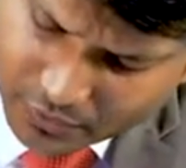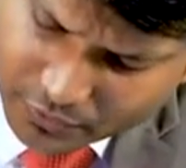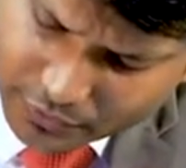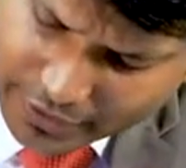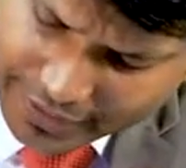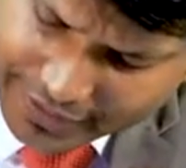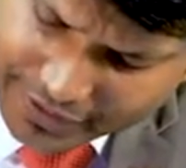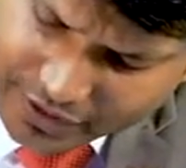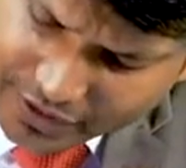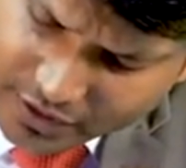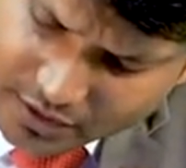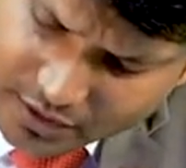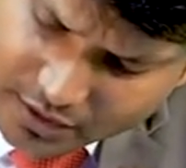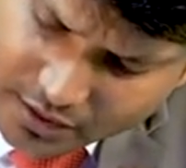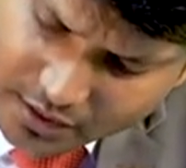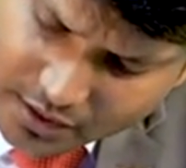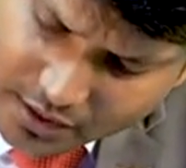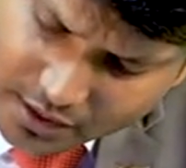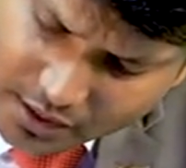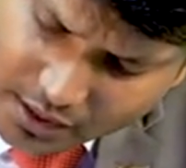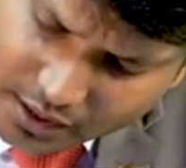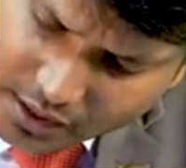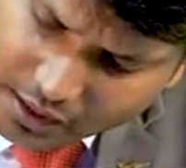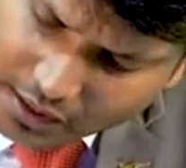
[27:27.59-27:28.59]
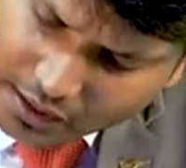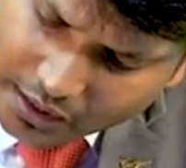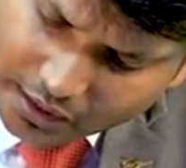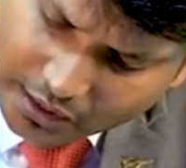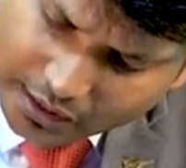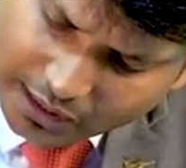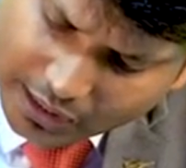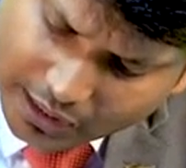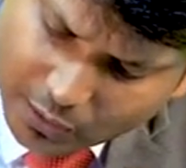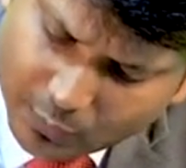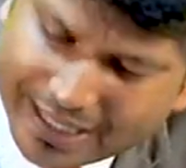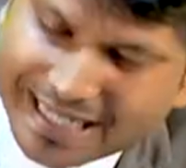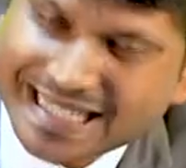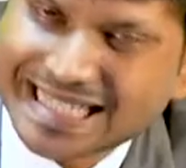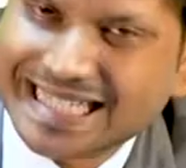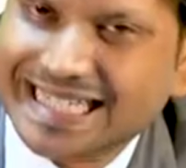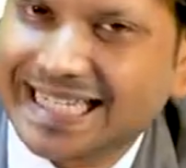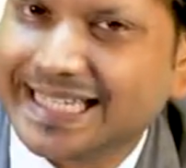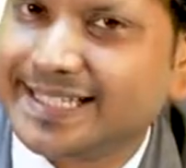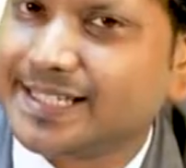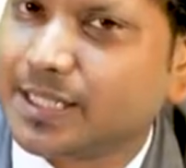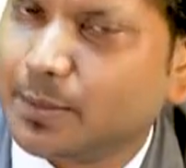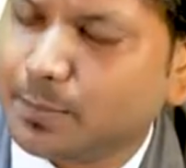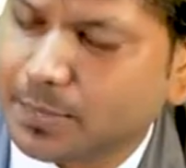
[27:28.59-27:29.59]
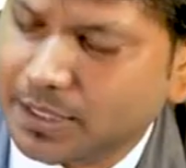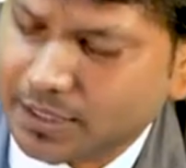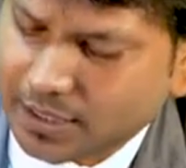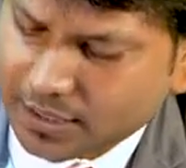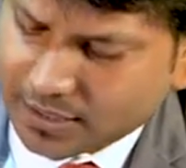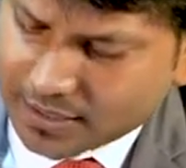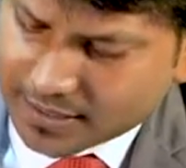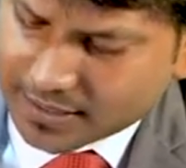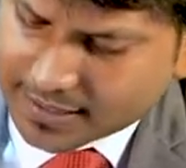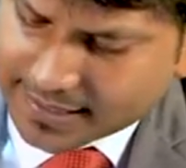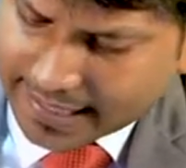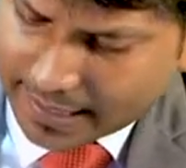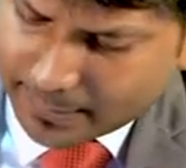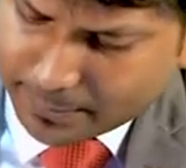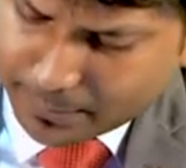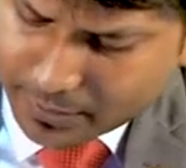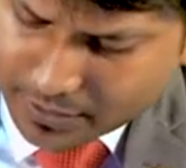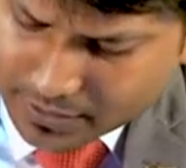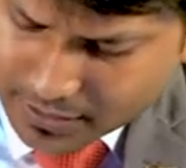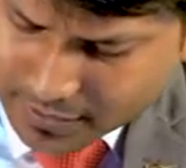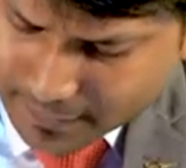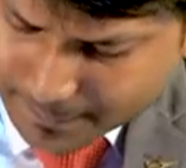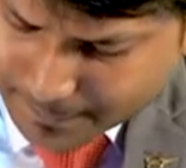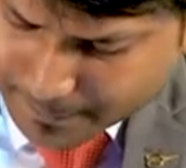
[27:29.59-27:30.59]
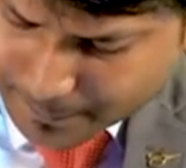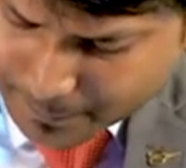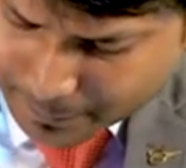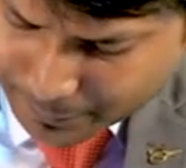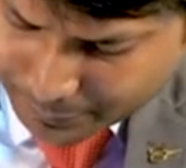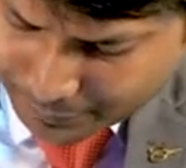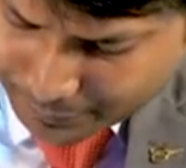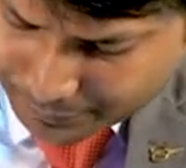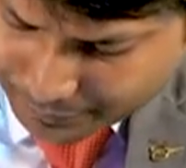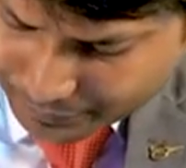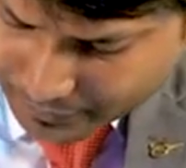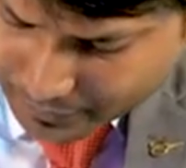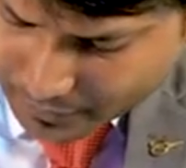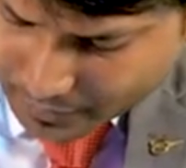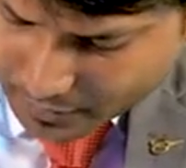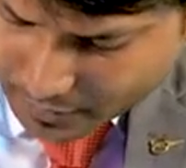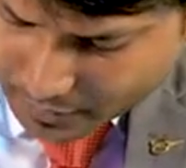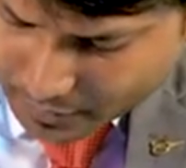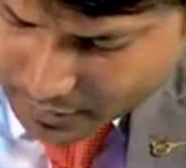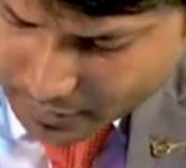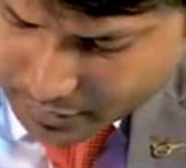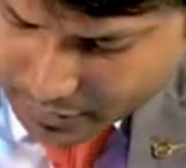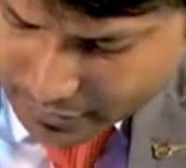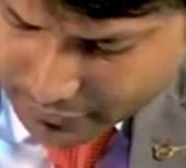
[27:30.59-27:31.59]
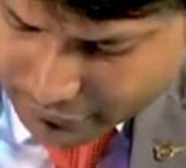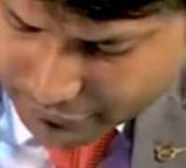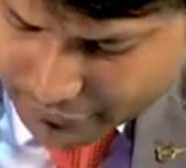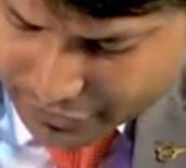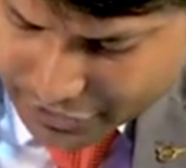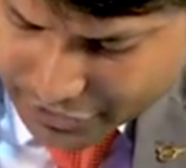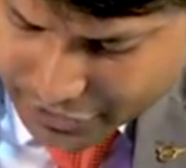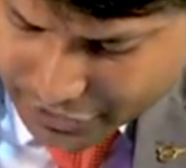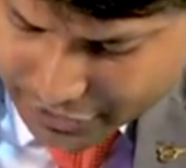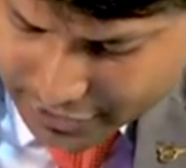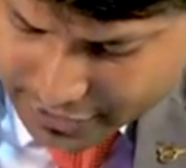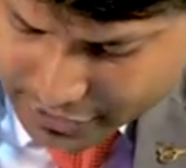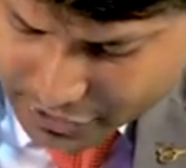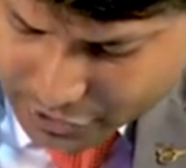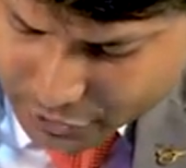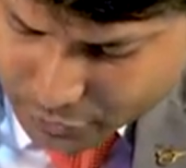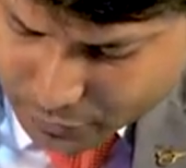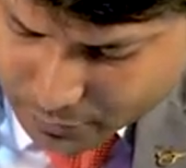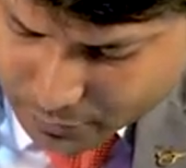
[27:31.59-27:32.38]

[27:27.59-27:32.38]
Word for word: Right. Now, let's see some other samples. Vitreous